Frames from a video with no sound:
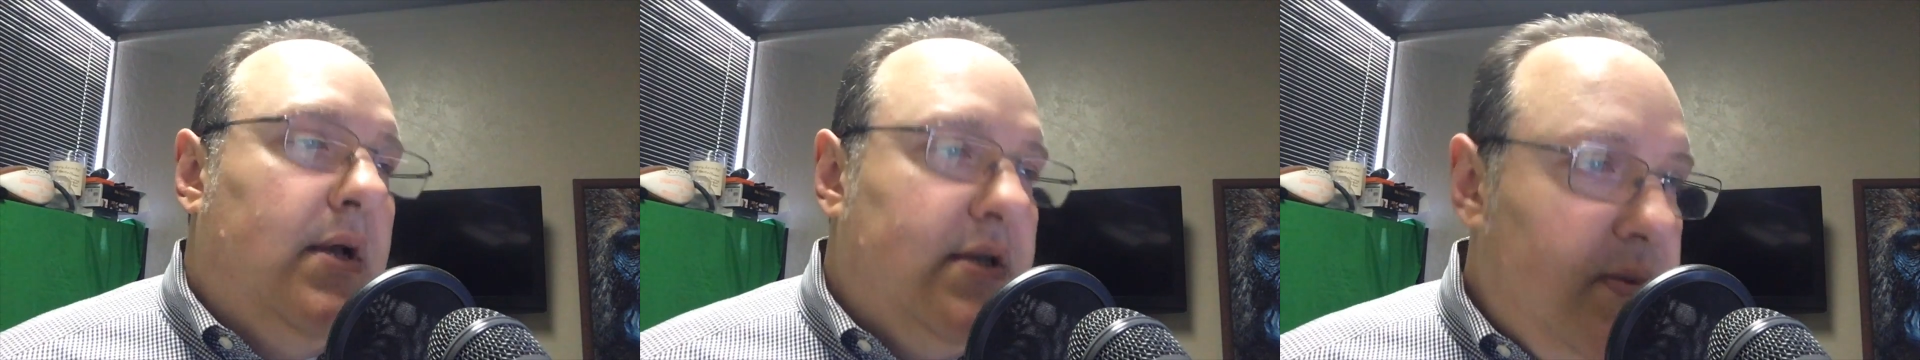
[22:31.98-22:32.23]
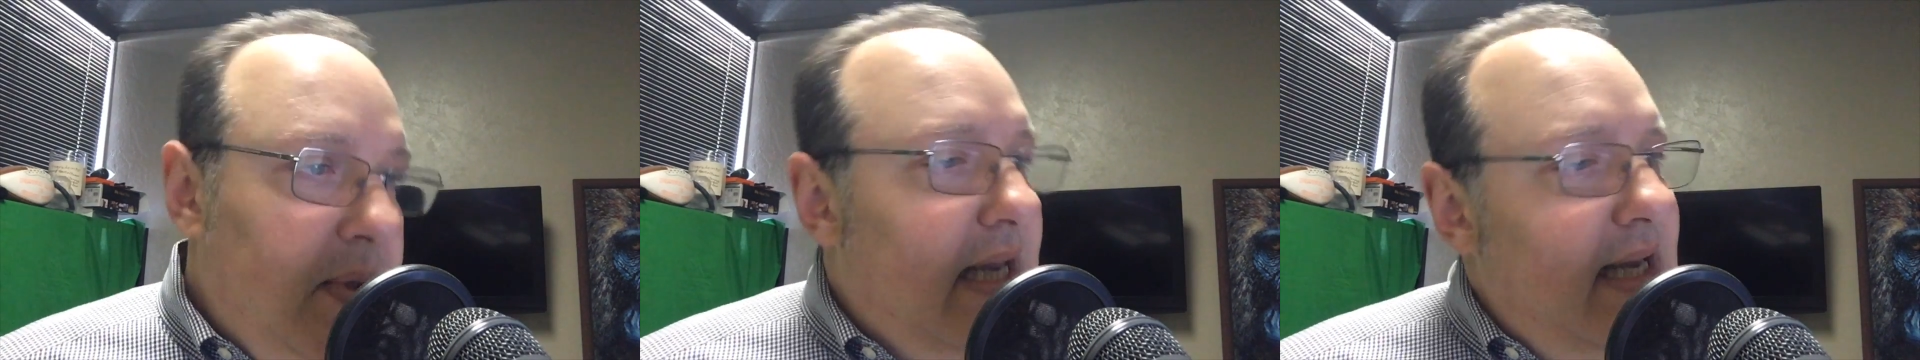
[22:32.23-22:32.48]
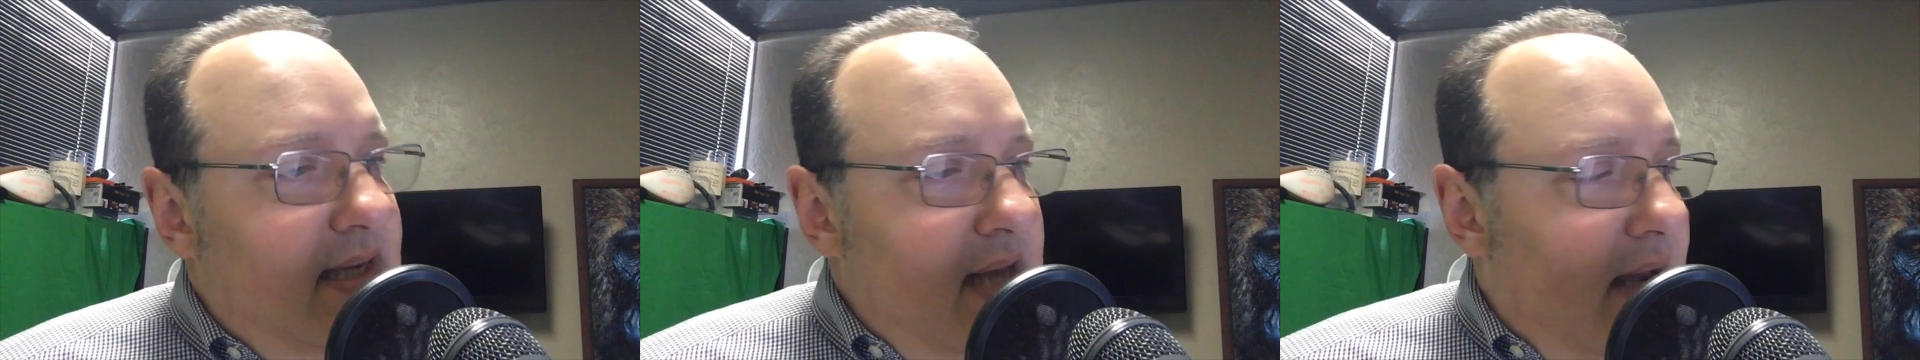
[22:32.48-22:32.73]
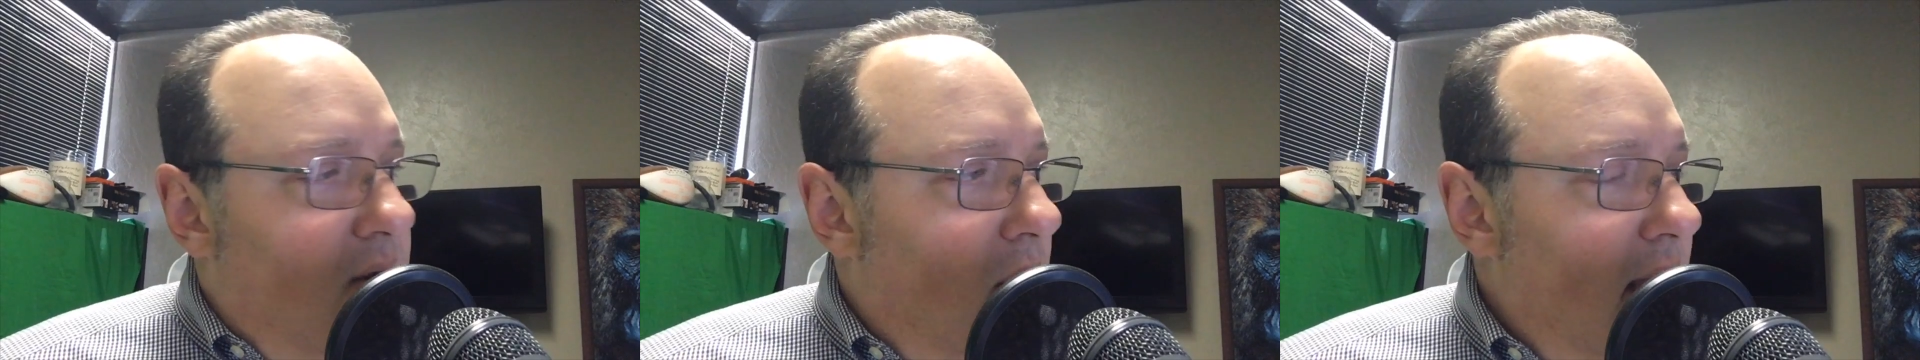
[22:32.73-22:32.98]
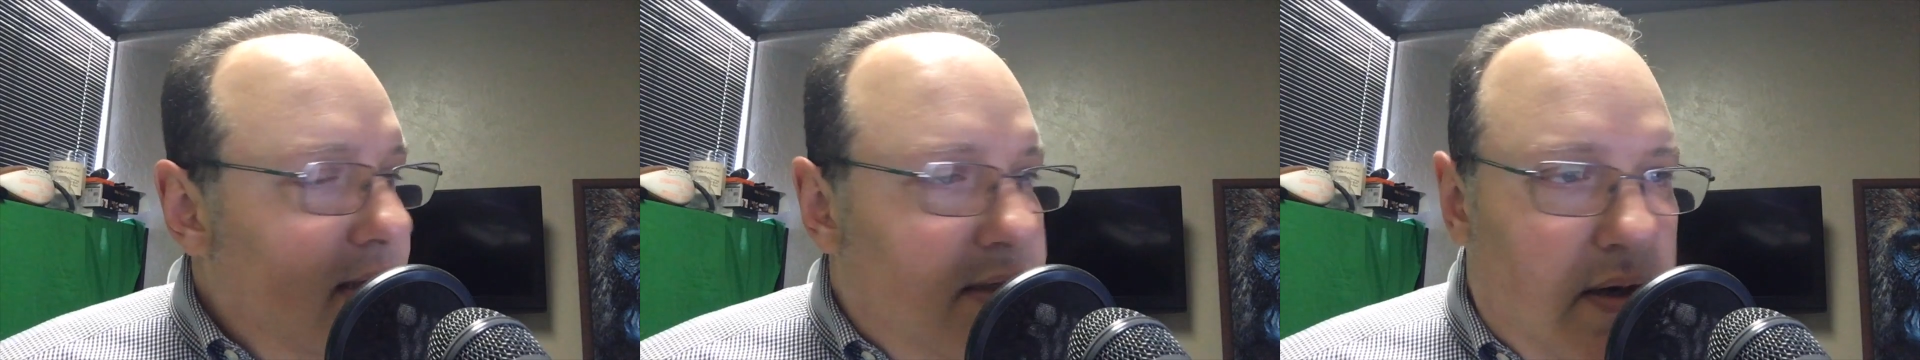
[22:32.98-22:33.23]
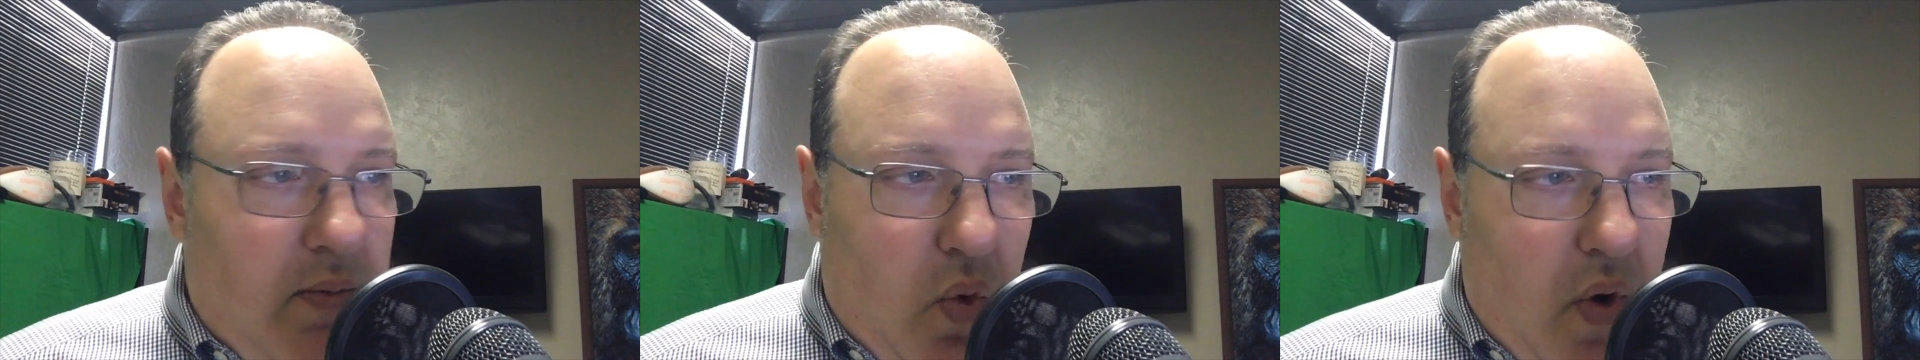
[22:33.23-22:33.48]
Some of the key takeaways.
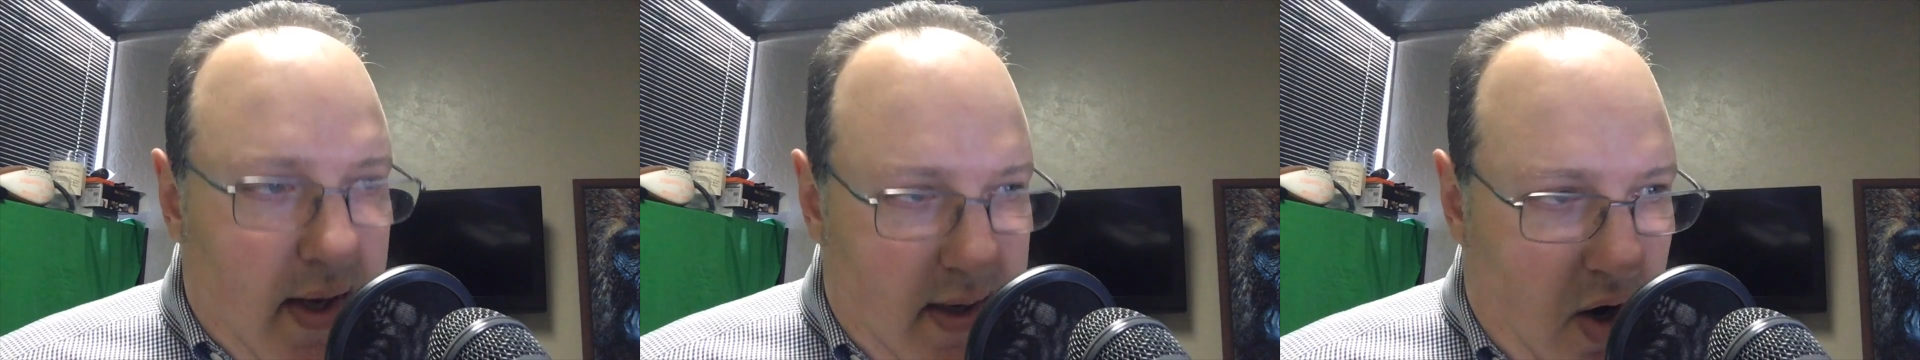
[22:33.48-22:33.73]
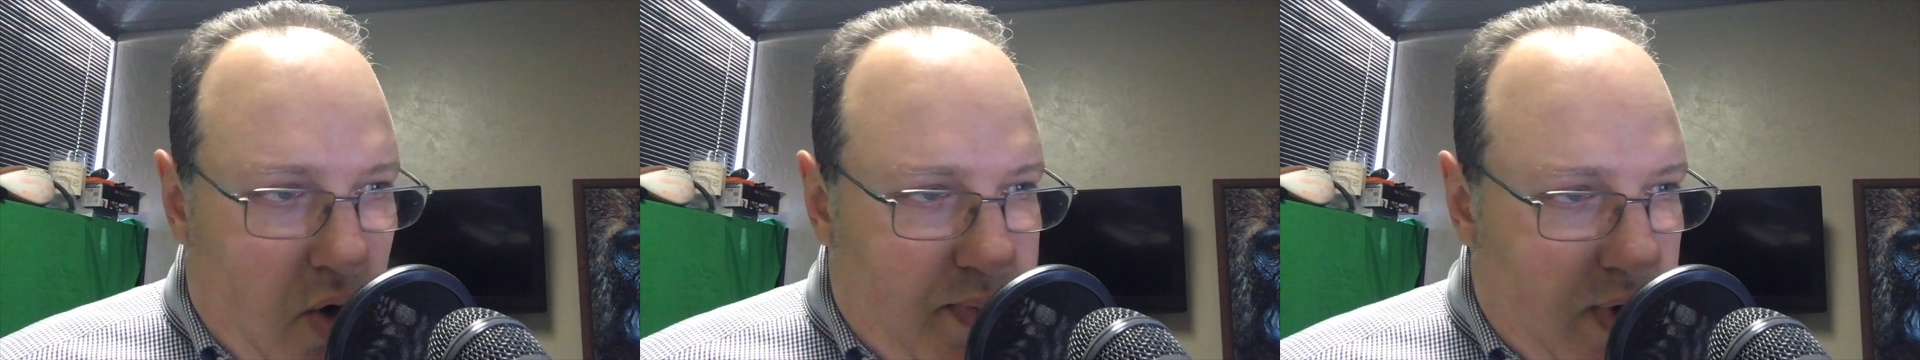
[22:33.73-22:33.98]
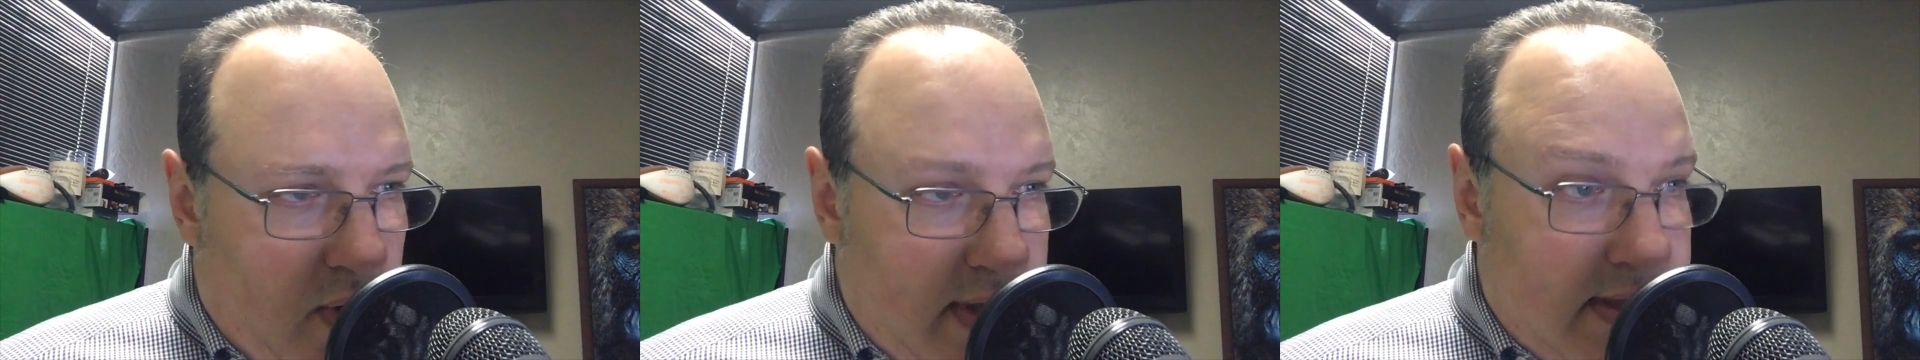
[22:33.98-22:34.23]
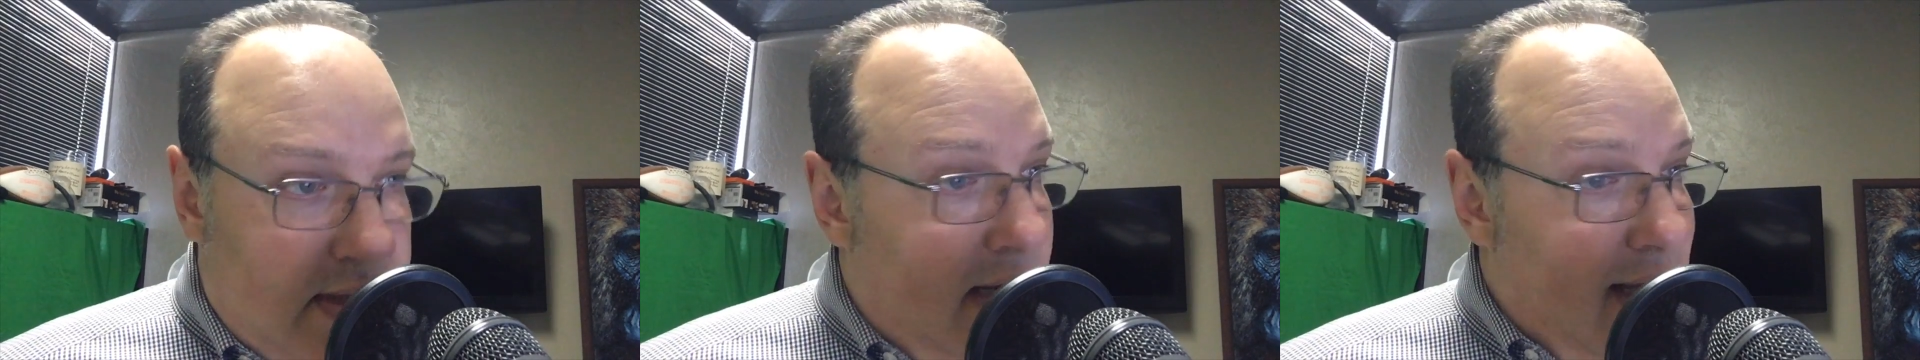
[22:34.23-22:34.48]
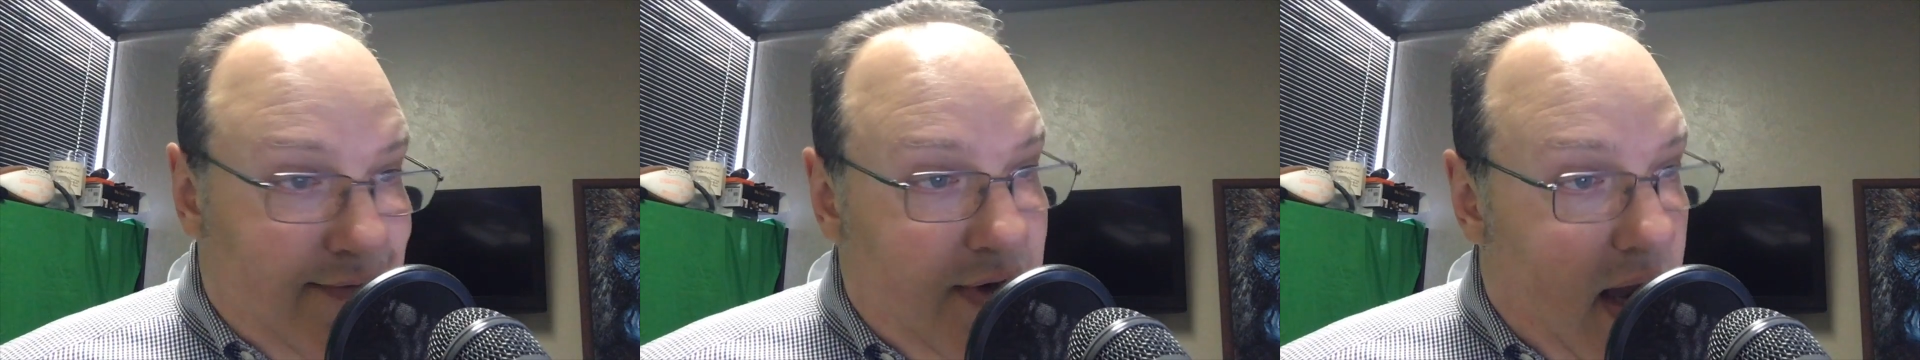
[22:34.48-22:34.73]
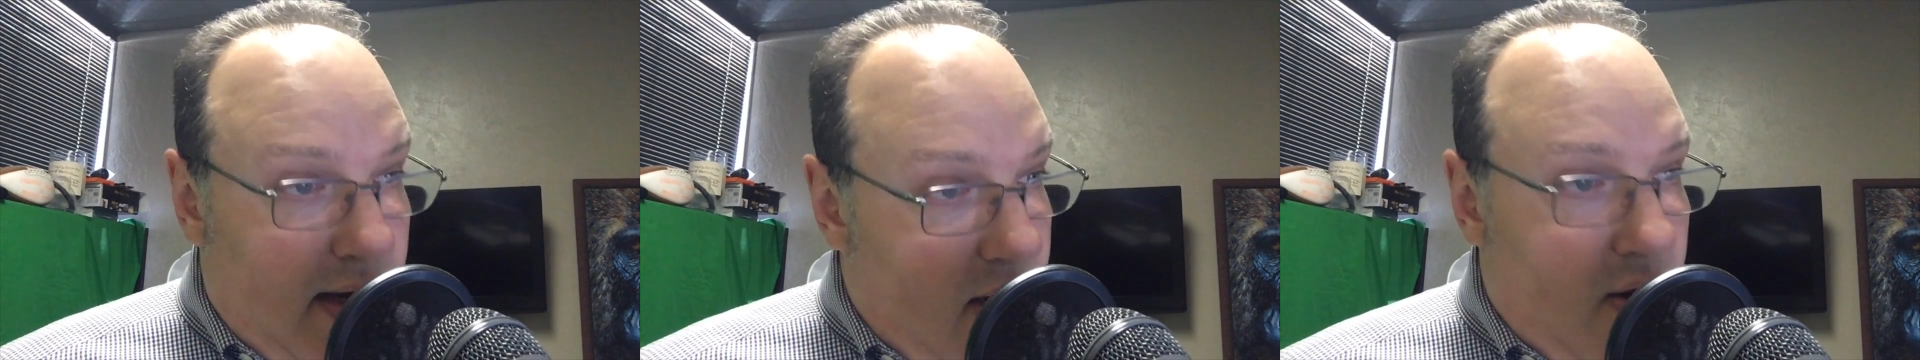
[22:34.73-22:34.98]
Number one, opioids have
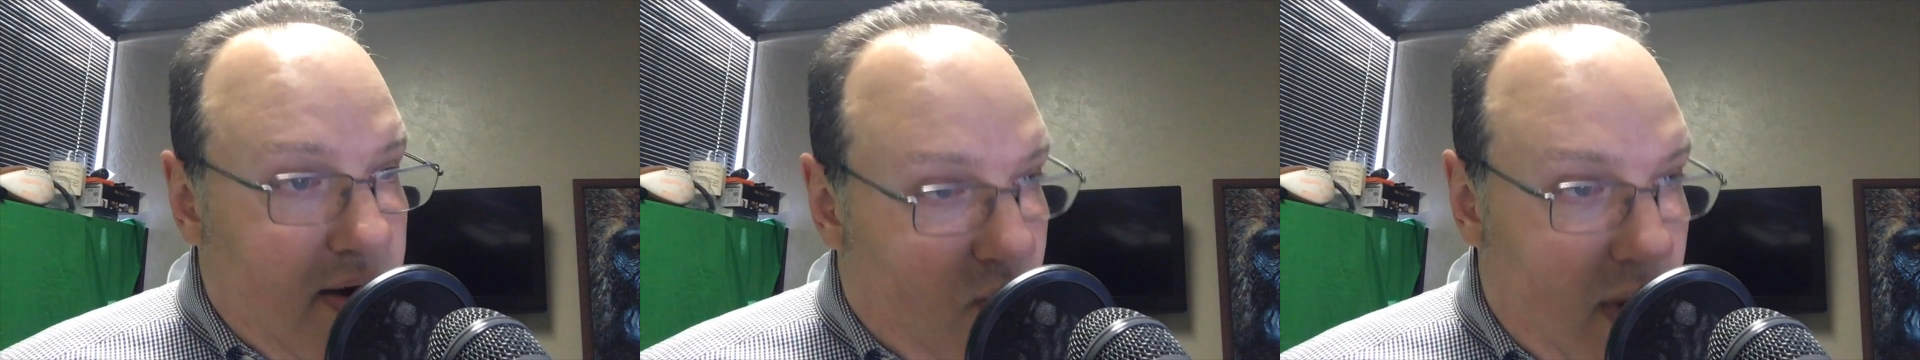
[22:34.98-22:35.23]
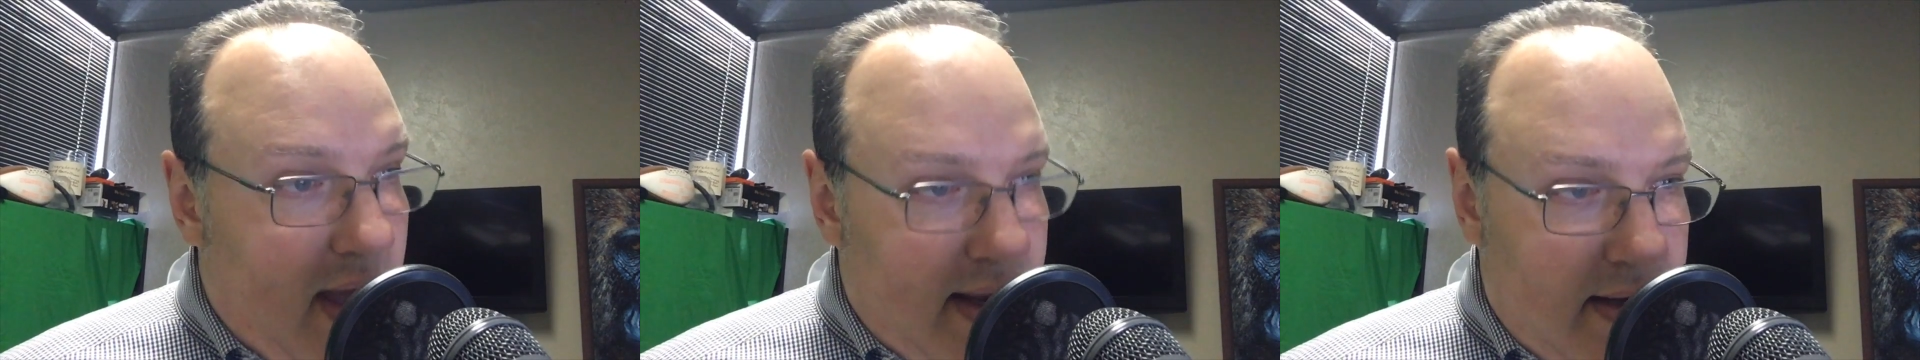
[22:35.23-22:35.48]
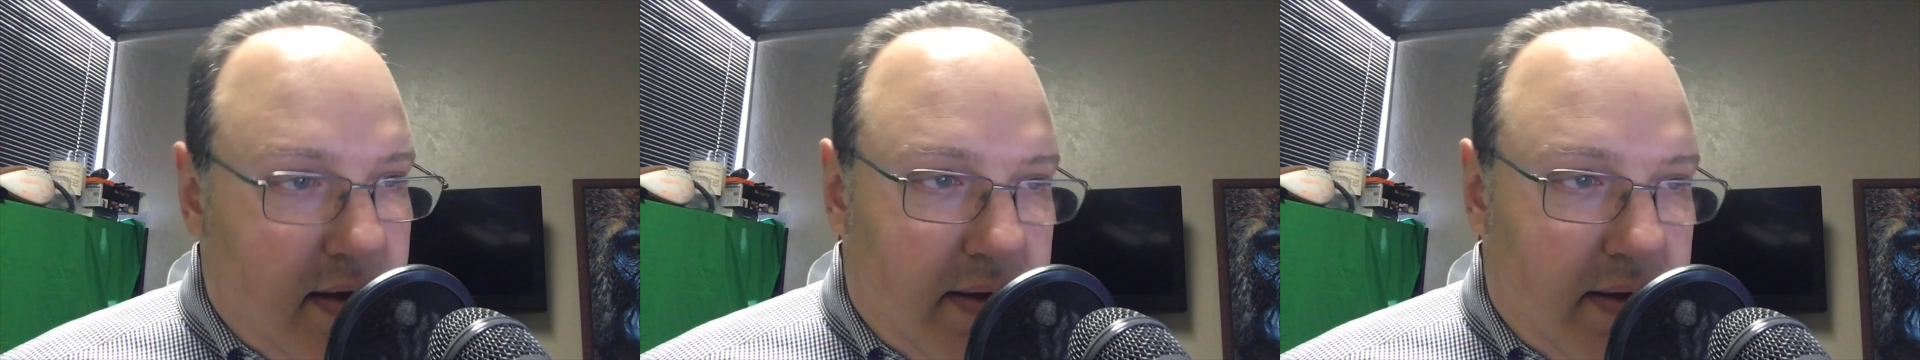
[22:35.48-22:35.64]
not gone away.